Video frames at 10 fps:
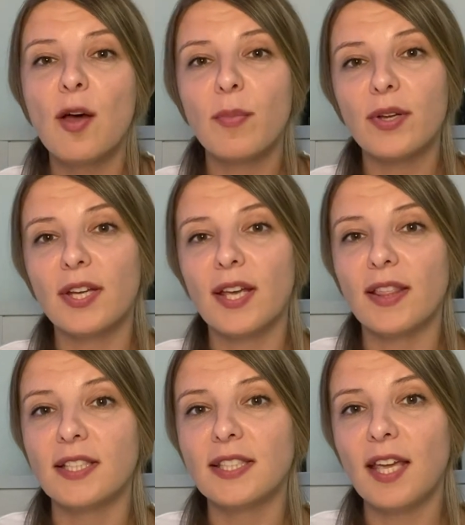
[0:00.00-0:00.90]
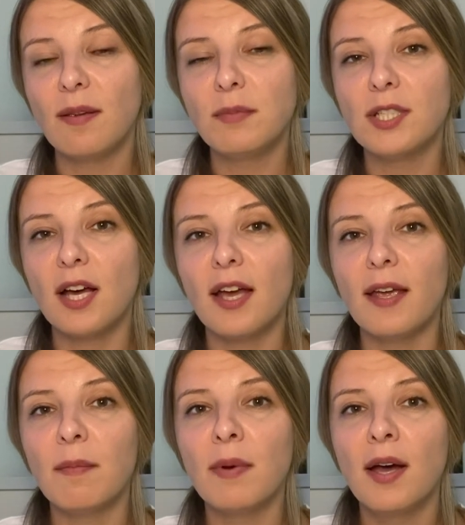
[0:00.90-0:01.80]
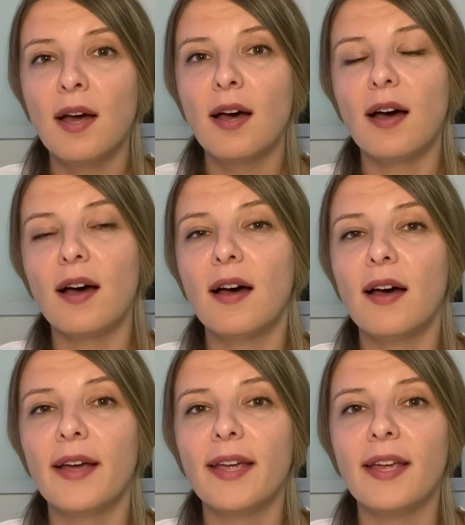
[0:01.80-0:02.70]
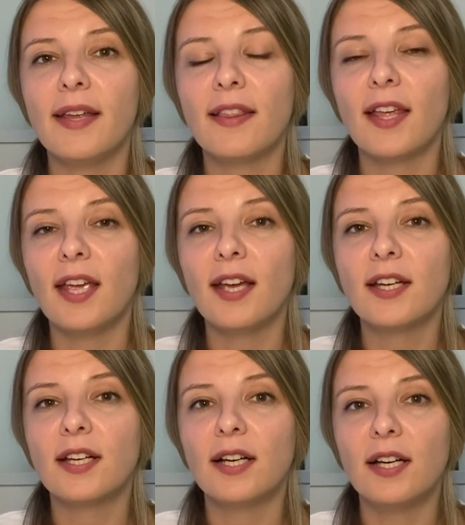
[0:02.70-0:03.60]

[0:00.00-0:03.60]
But at the same time, I think